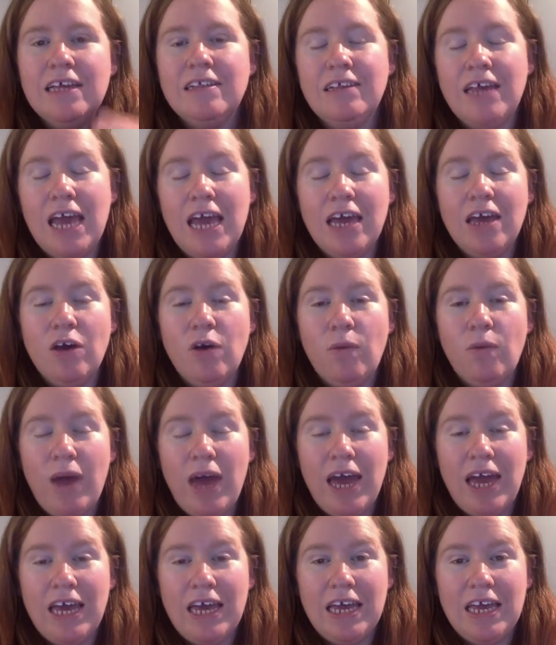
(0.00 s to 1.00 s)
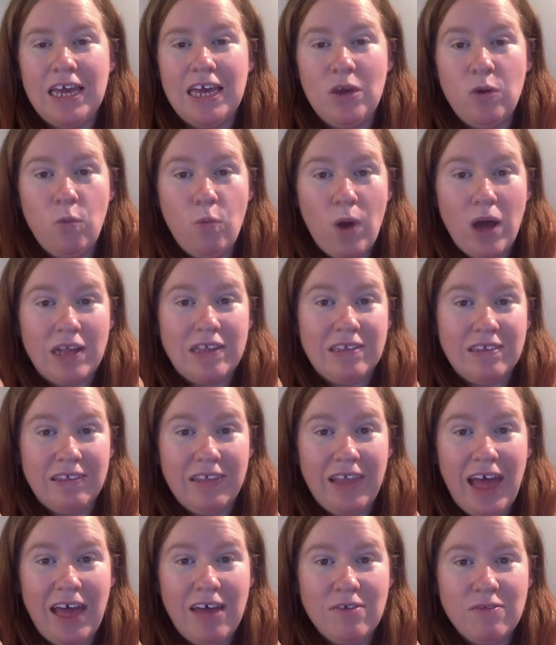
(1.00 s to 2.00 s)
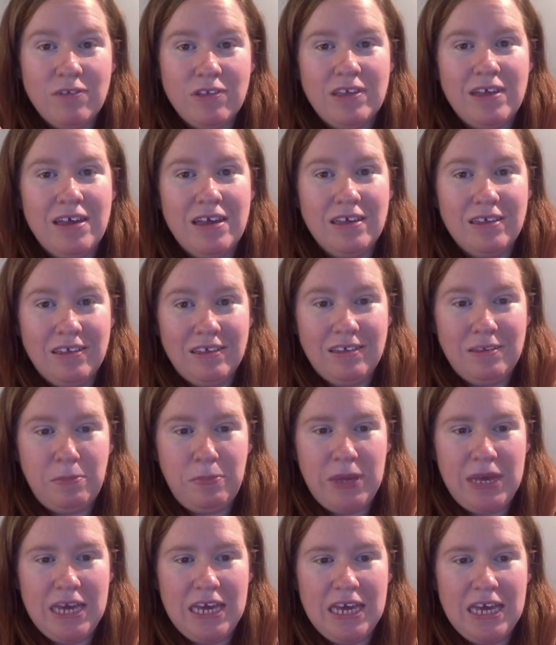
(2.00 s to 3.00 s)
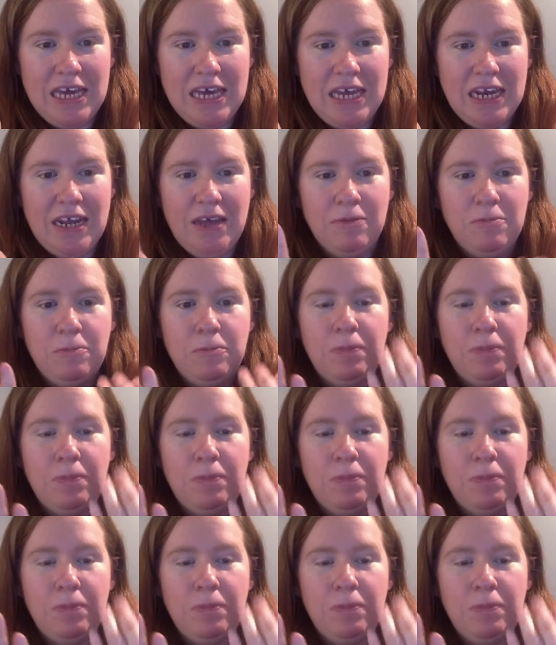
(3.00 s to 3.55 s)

Take away E, what's left? Speed.